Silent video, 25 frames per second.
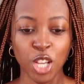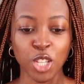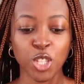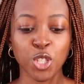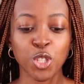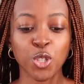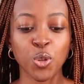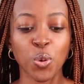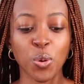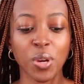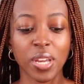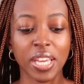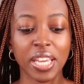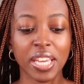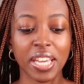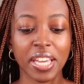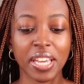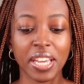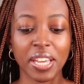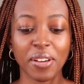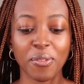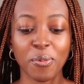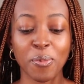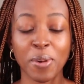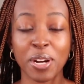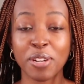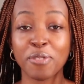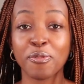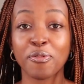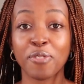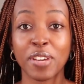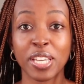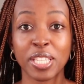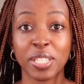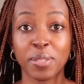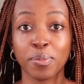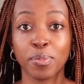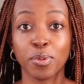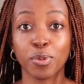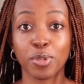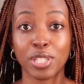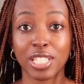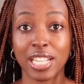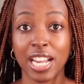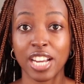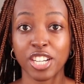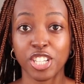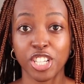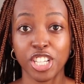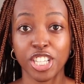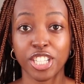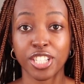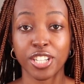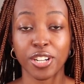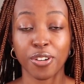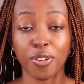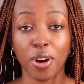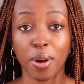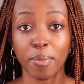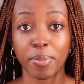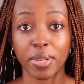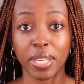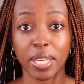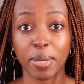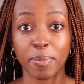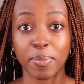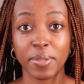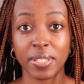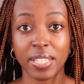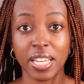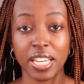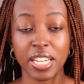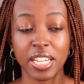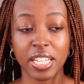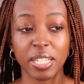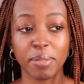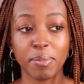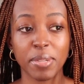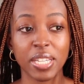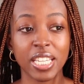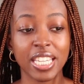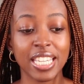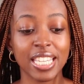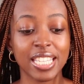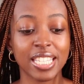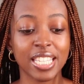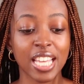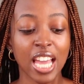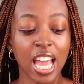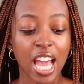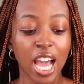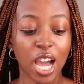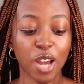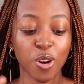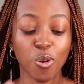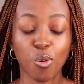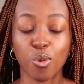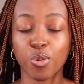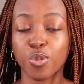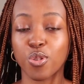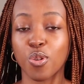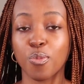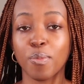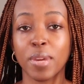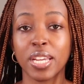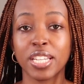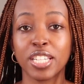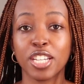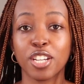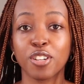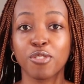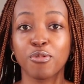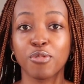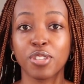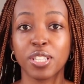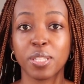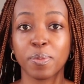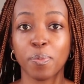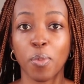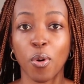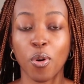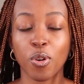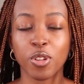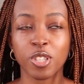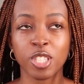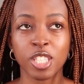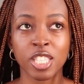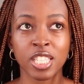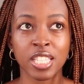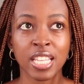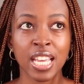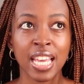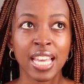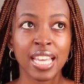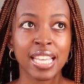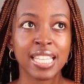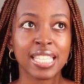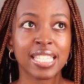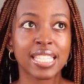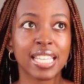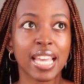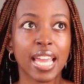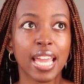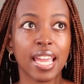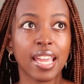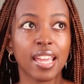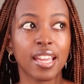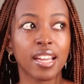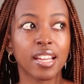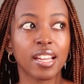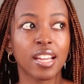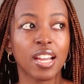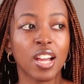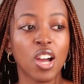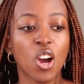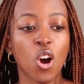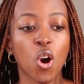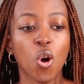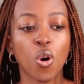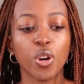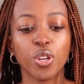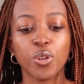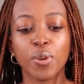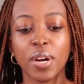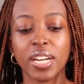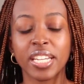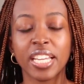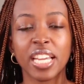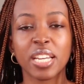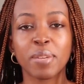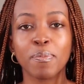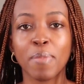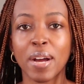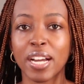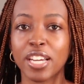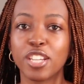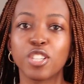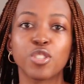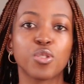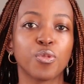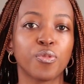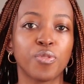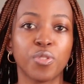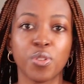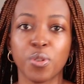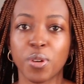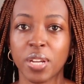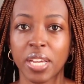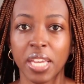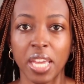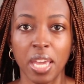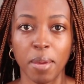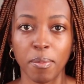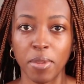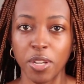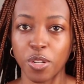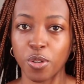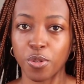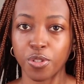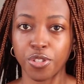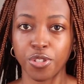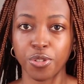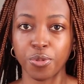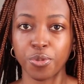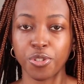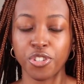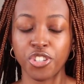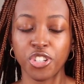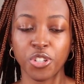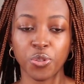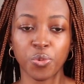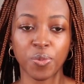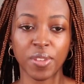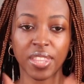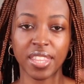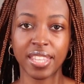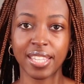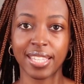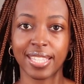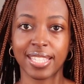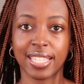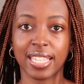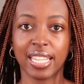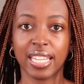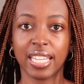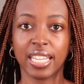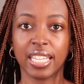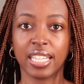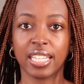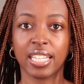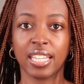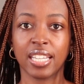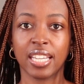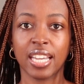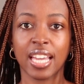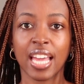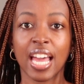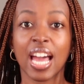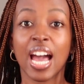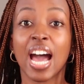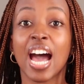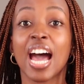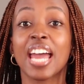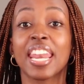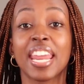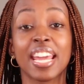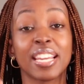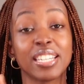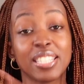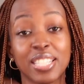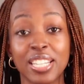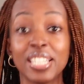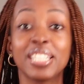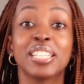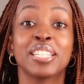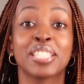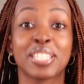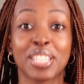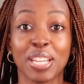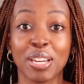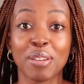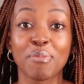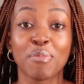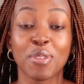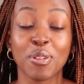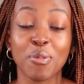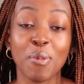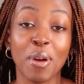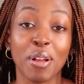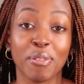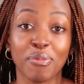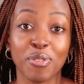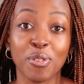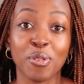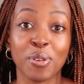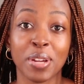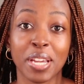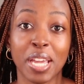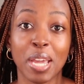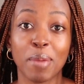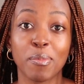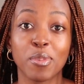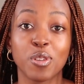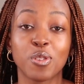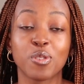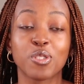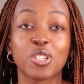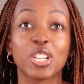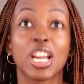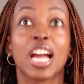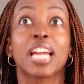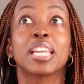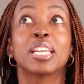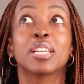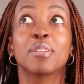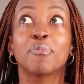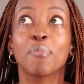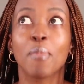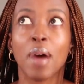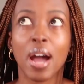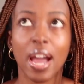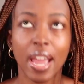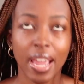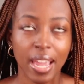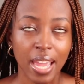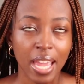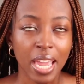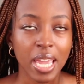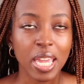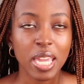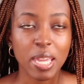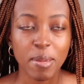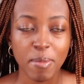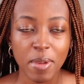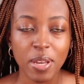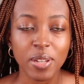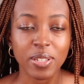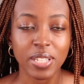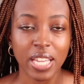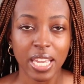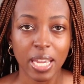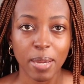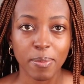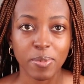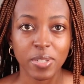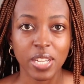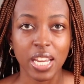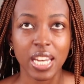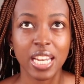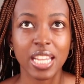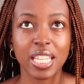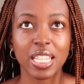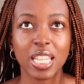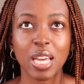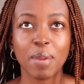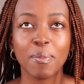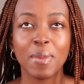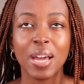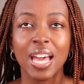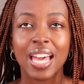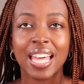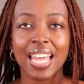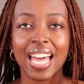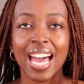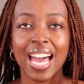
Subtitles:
So what Facebook/Instagram keeps sending me is an automated response saying, oh, you can get back into fionakemi.ug with this link. And I deleted, meanwhile, fionakemi.ug. And in my emails, I kept telling them,